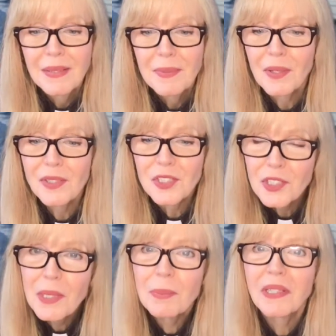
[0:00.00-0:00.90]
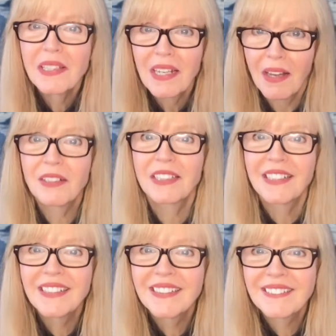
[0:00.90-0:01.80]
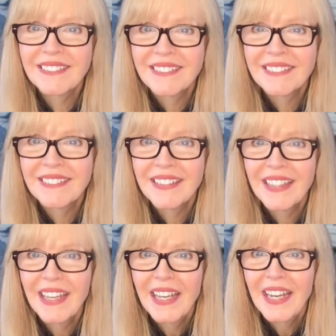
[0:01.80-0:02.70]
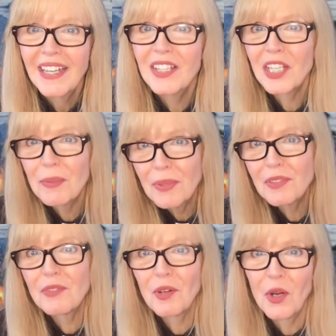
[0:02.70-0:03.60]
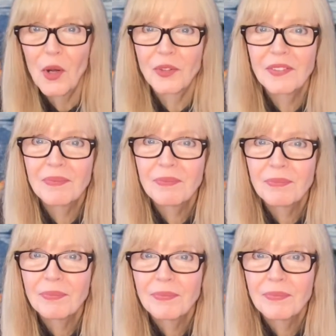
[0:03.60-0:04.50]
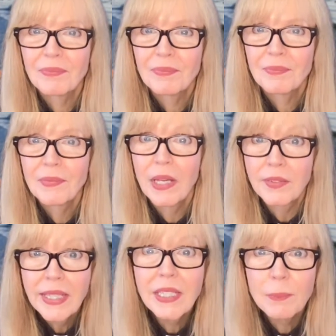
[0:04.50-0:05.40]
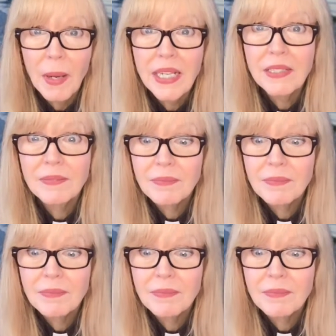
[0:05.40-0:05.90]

Because sheep can get ugly, and they can be difficult, and they can bite.